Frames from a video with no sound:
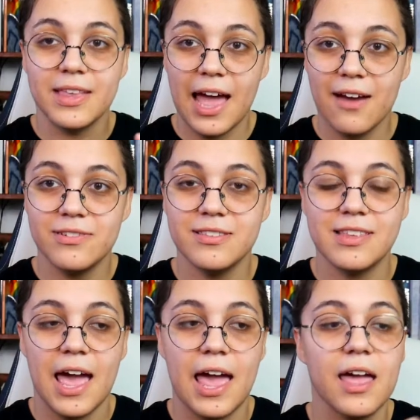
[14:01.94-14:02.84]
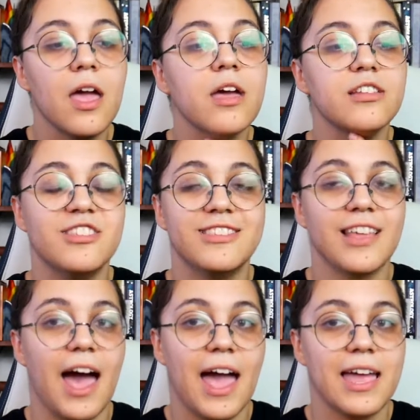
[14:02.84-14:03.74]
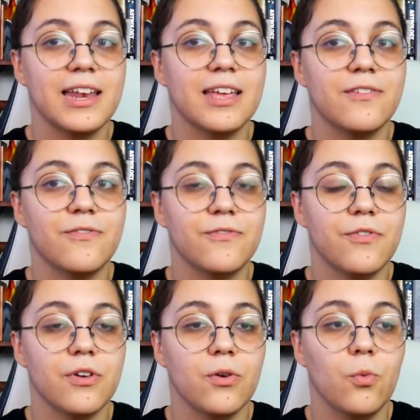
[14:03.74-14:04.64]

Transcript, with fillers: they have to say, decide if